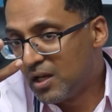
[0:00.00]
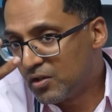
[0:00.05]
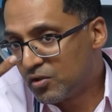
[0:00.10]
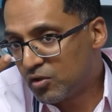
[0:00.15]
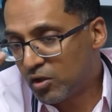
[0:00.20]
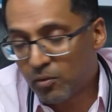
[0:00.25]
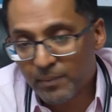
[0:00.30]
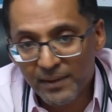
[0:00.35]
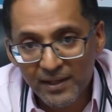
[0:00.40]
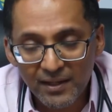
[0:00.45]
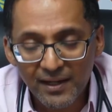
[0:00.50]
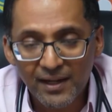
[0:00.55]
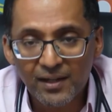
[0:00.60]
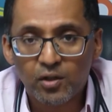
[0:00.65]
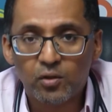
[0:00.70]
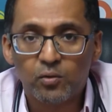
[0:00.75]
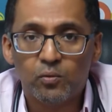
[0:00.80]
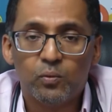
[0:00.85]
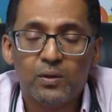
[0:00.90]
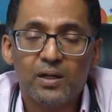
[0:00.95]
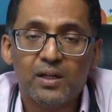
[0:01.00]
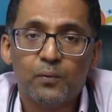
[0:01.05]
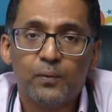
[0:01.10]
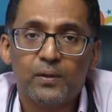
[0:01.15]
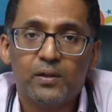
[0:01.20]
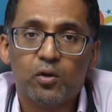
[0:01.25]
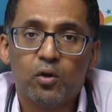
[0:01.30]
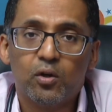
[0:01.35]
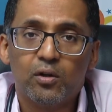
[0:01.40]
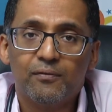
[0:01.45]
So it'll be great to work
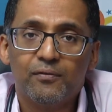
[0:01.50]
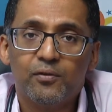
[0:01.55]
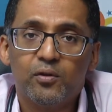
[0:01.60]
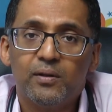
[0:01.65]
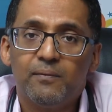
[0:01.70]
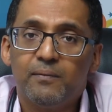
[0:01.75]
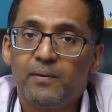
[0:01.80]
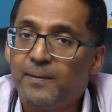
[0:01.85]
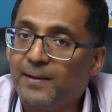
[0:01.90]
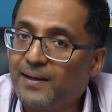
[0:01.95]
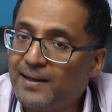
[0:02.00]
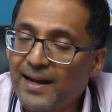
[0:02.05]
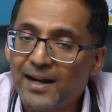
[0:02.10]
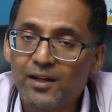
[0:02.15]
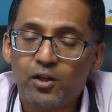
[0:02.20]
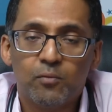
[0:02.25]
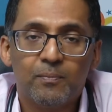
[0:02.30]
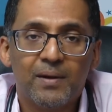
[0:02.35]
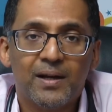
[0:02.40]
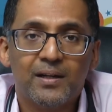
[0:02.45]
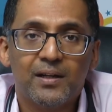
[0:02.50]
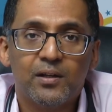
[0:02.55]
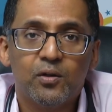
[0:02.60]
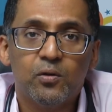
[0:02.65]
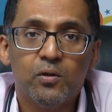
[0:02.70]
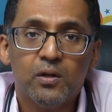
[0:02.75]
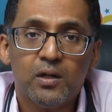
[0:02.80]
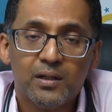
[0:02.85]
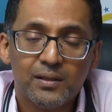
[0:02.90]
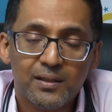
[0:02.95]
with all of you, and we'll be glad to mentor
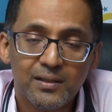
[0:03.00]
you.